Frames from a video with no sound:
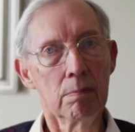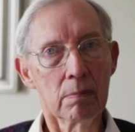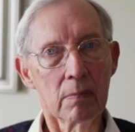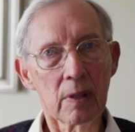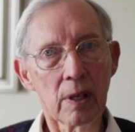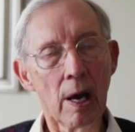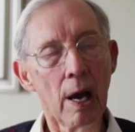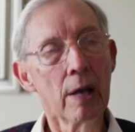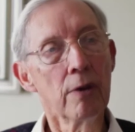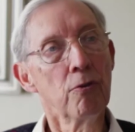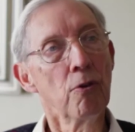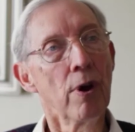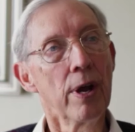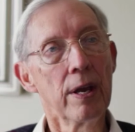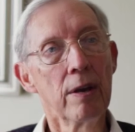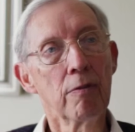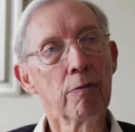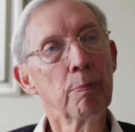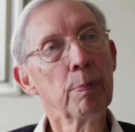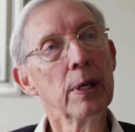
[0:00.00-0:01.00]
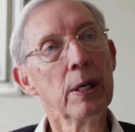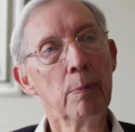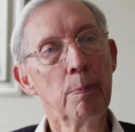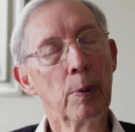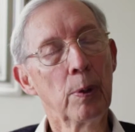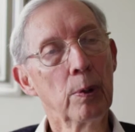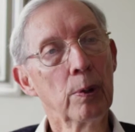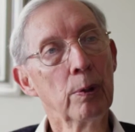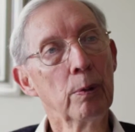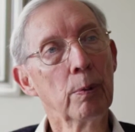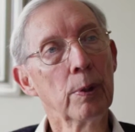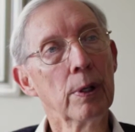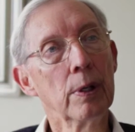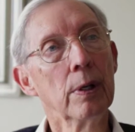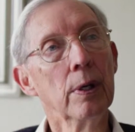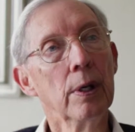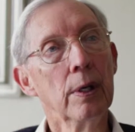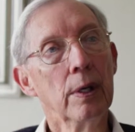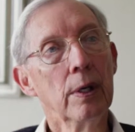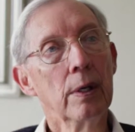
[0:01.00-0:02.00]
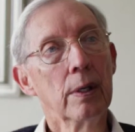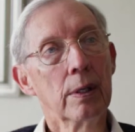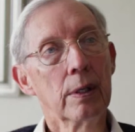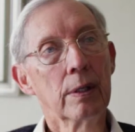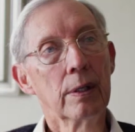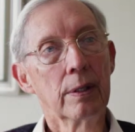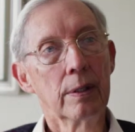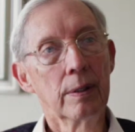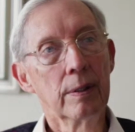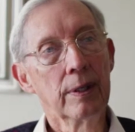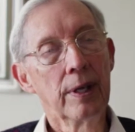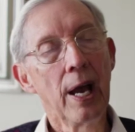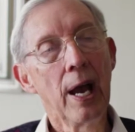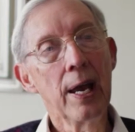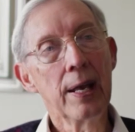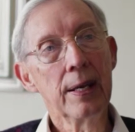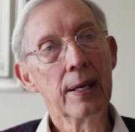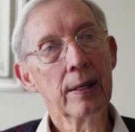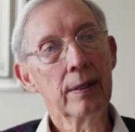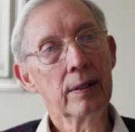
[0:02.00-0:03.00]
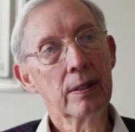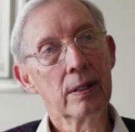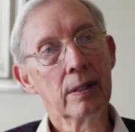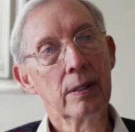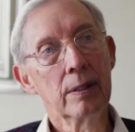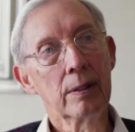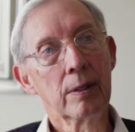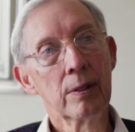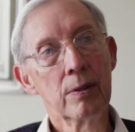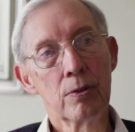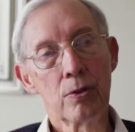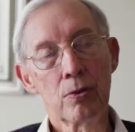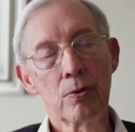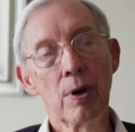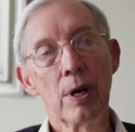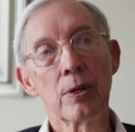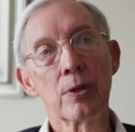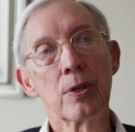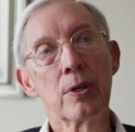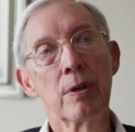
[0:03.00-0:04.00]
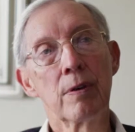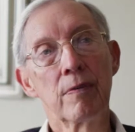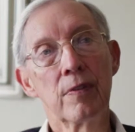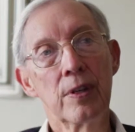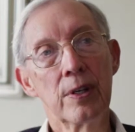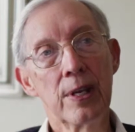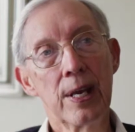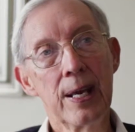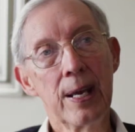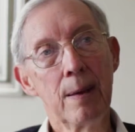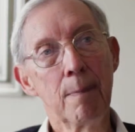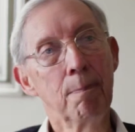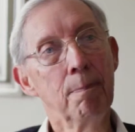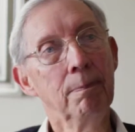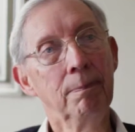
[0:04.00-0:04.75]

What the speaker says: cadre of people who were guiding the construction of the dam.